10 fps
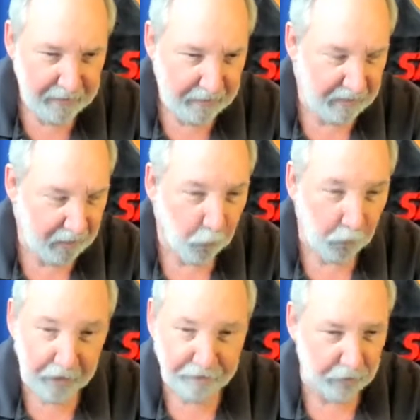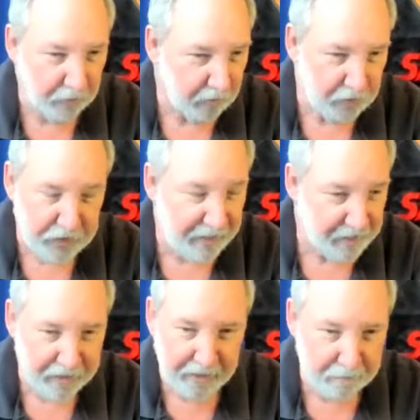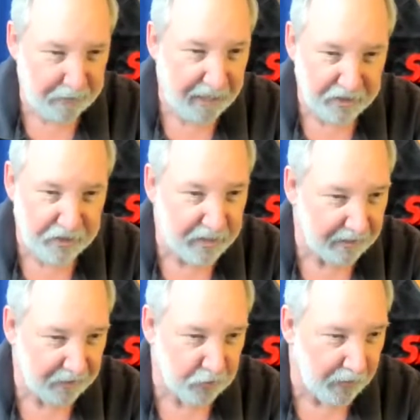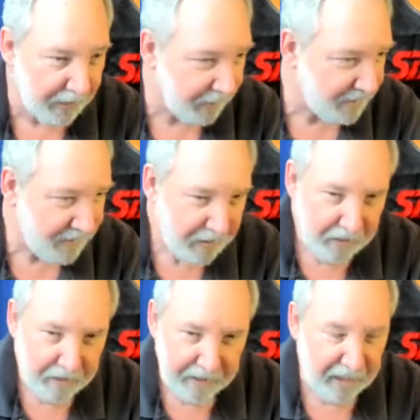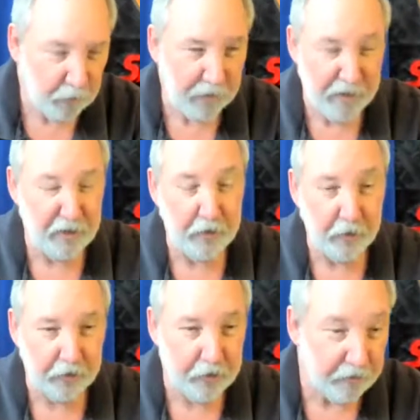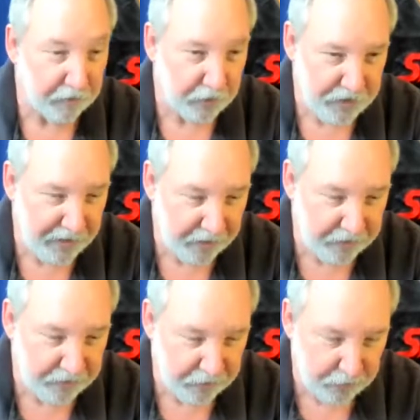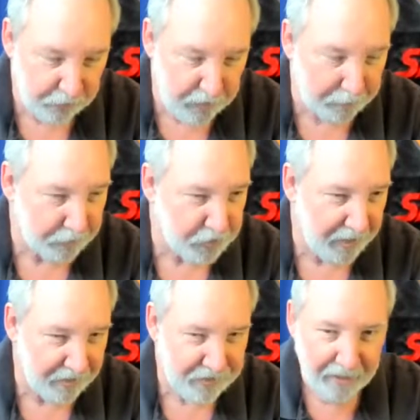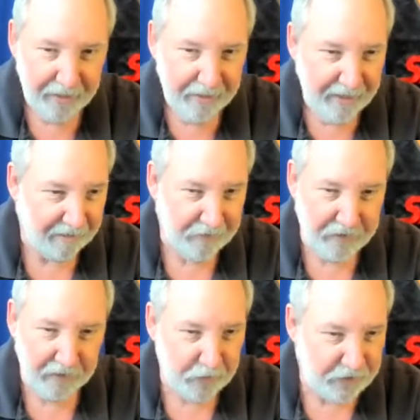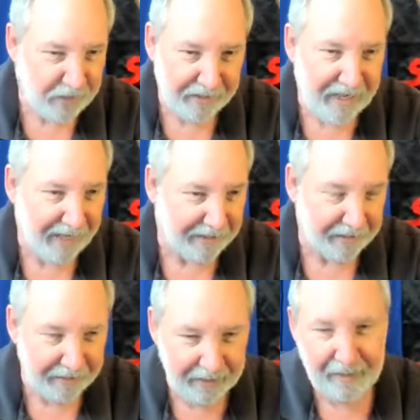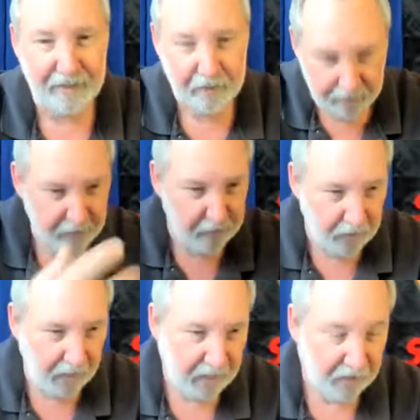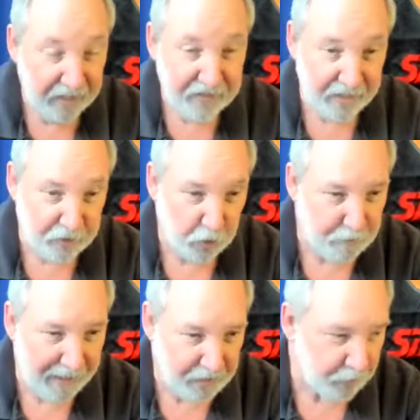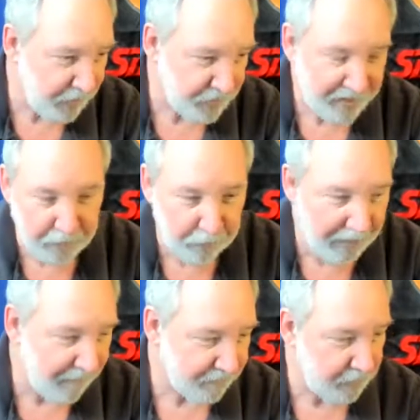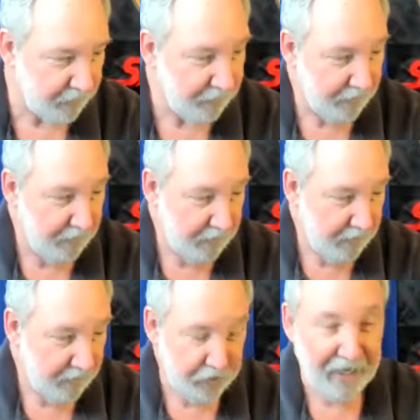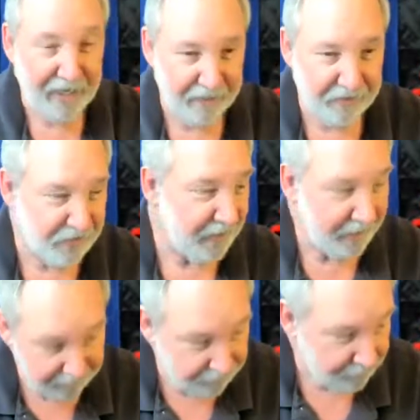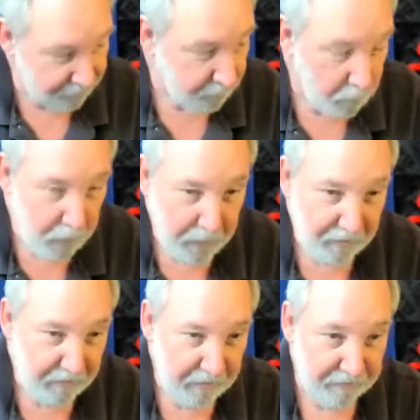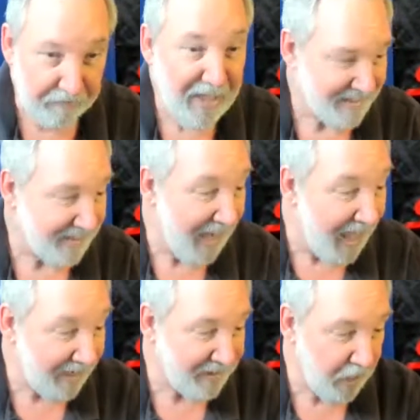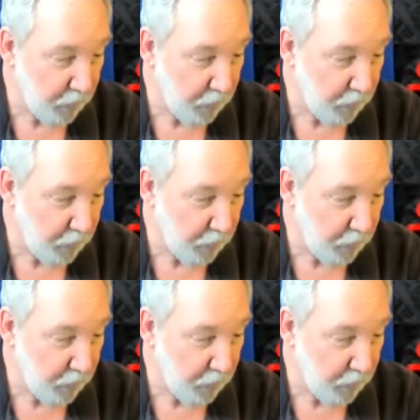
a wonderful gent uh, phd electronics in one of the new york universities who double checks everything we say technically and uh, he sends those back to us and then we have to check and see if if that's an edit that